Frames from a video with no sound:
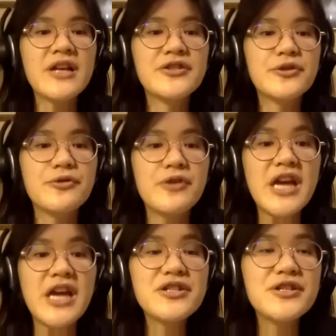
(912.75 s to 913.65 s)
So
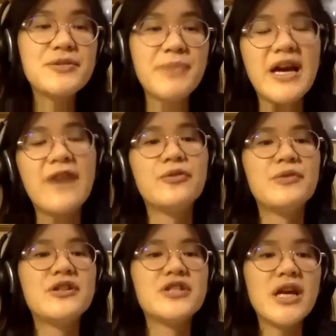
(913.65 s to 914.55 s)
ages may have to
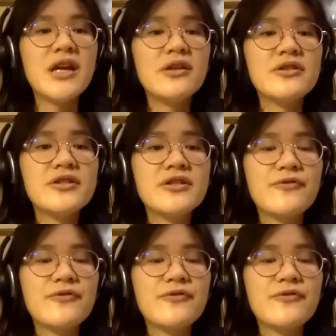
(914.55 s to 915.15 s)
be changed.